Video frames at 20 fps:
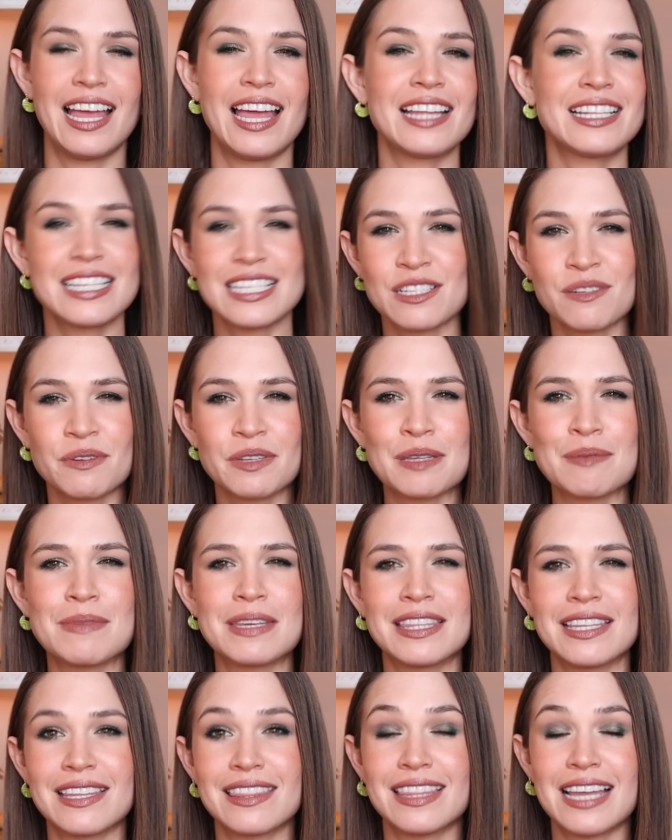It doesn't really
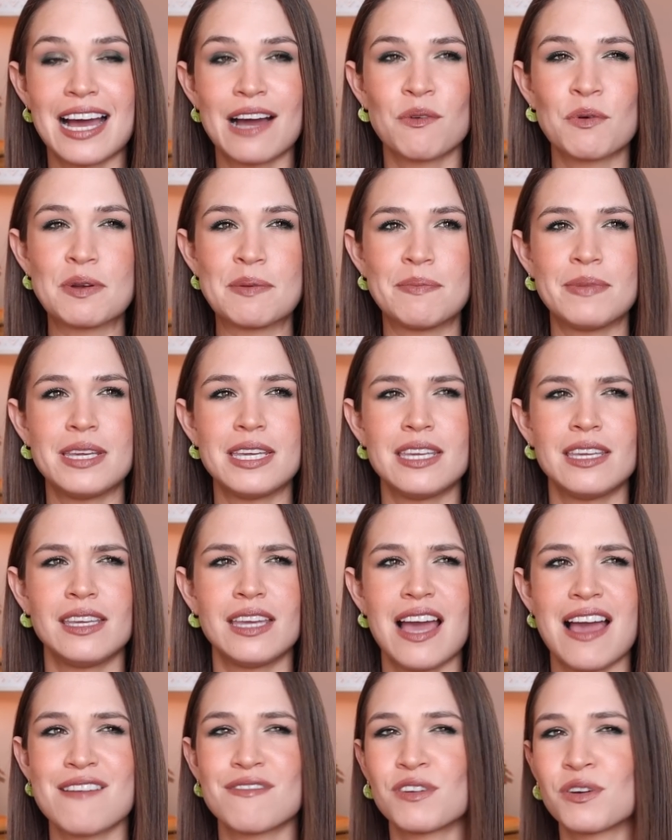mean that that would
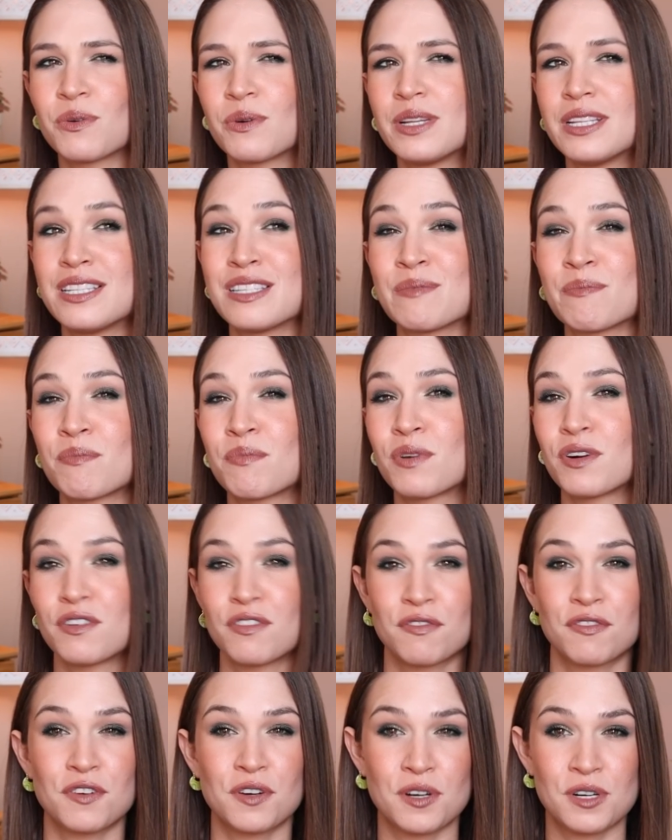be everyone's
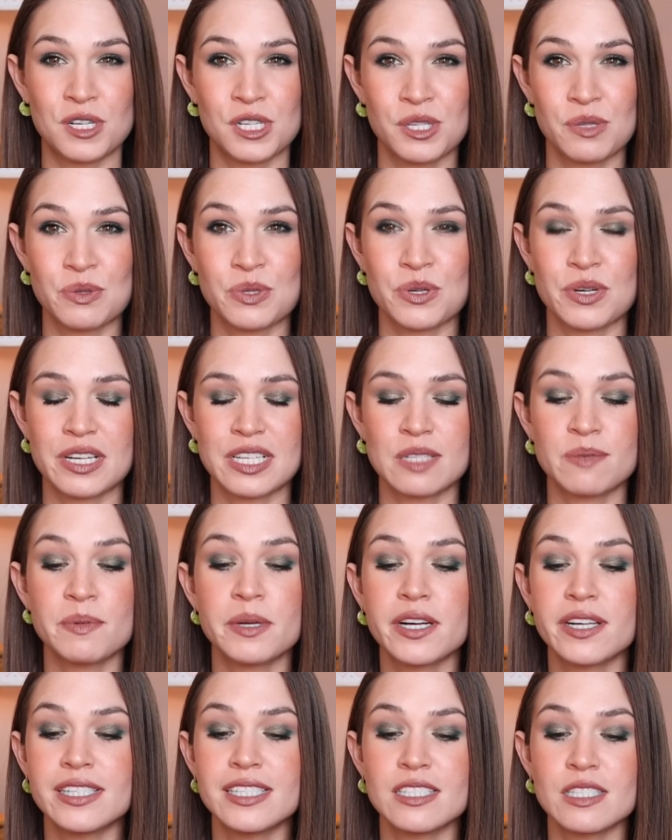preferred user
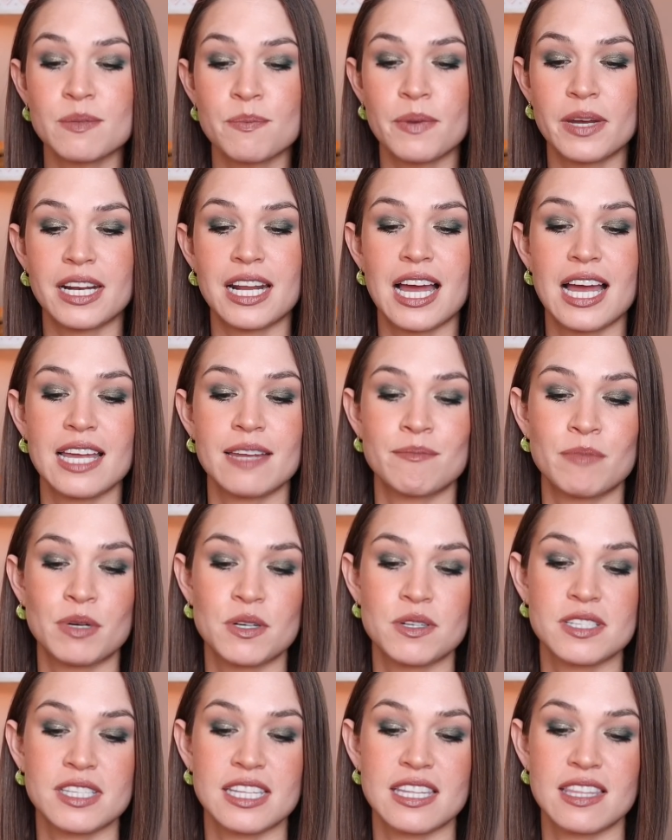experience, but I
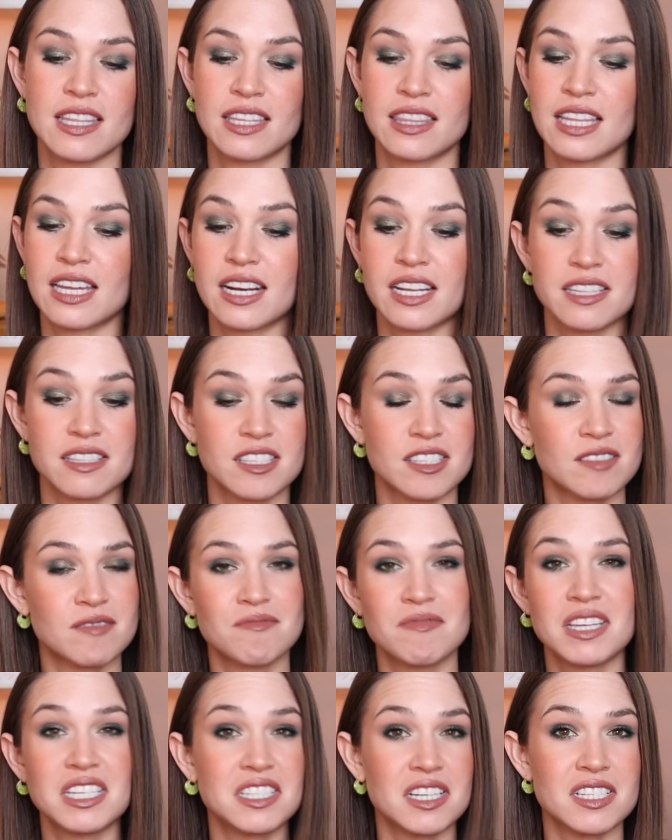personally think that it's
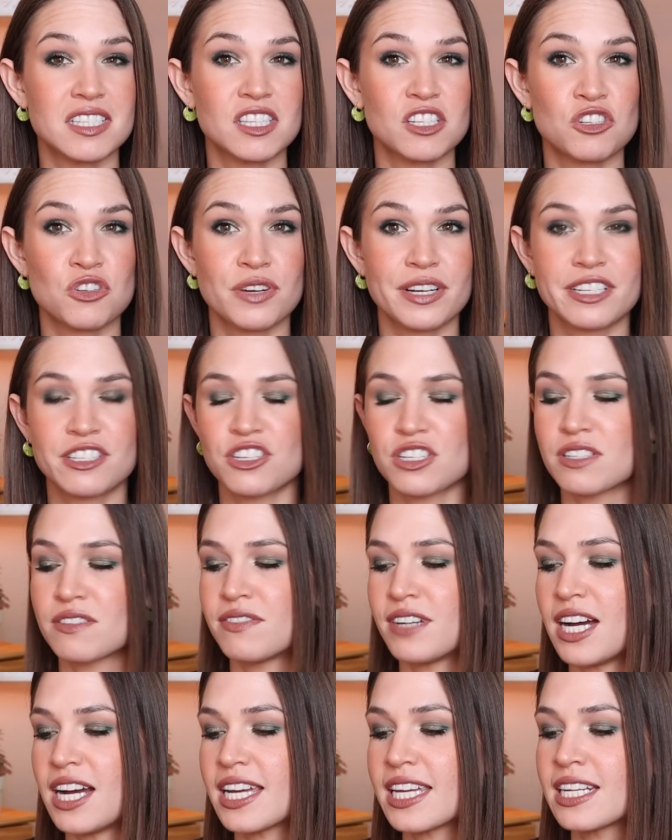it does the trick just
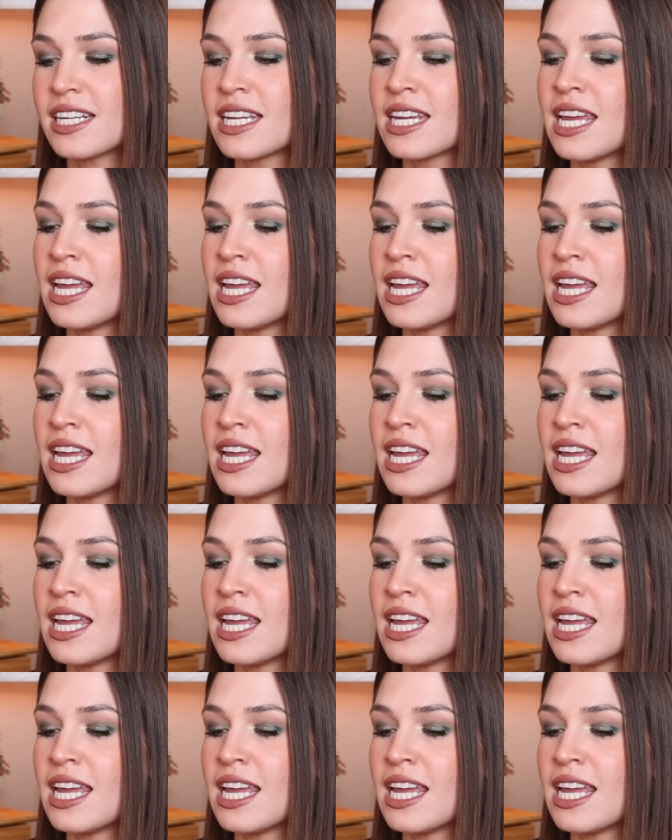fine